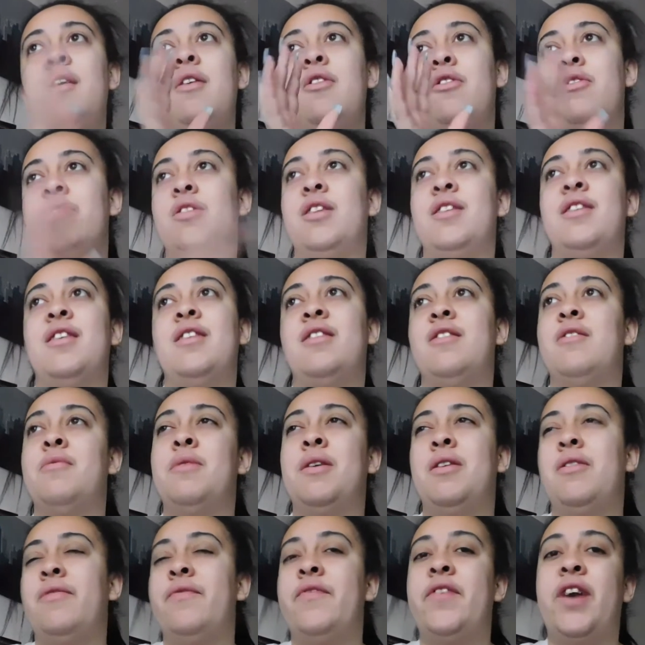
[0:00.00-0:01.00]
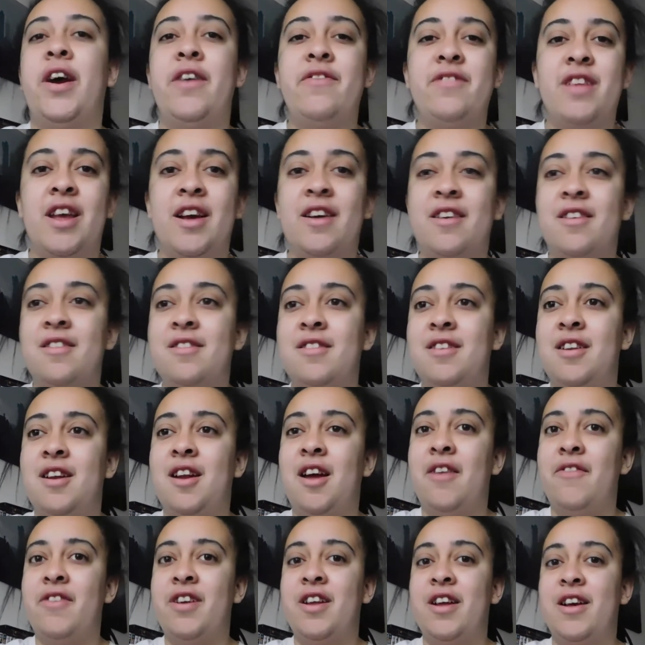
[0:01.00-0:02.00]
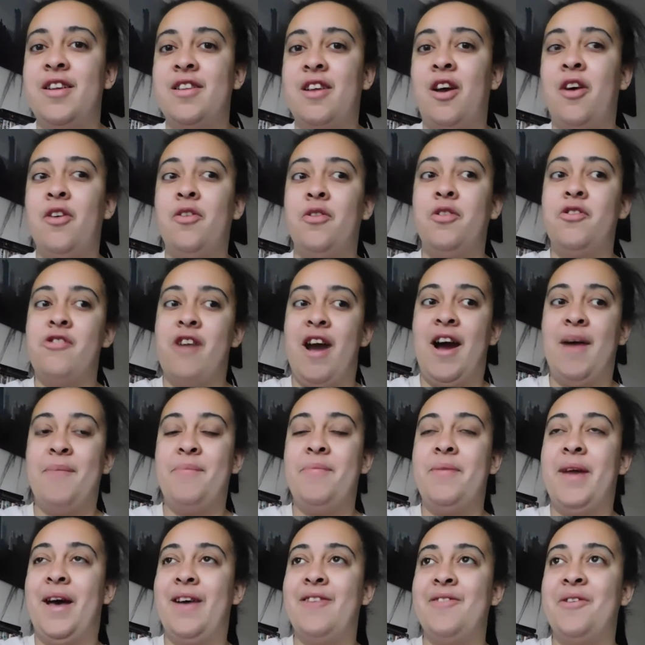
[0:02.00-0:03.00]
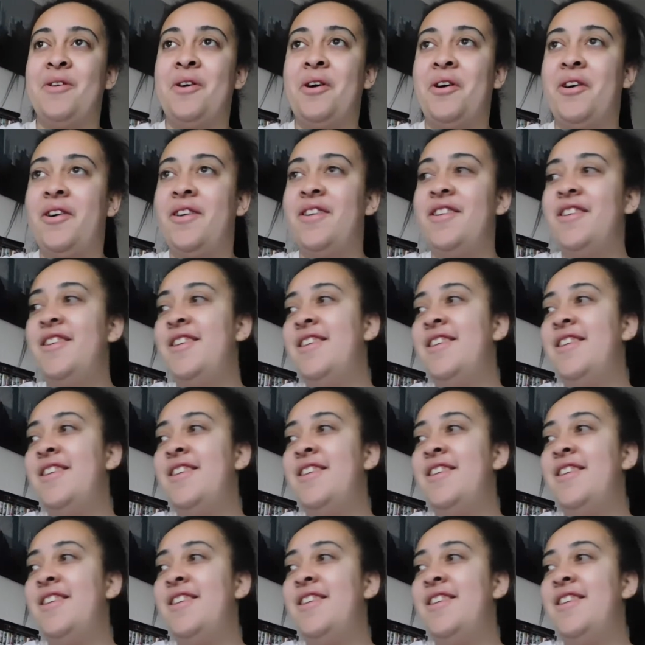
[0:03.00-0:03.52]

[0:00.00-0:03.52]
not 10 seconds, about 5 seconds, and then I realised, oh crap, that's hot.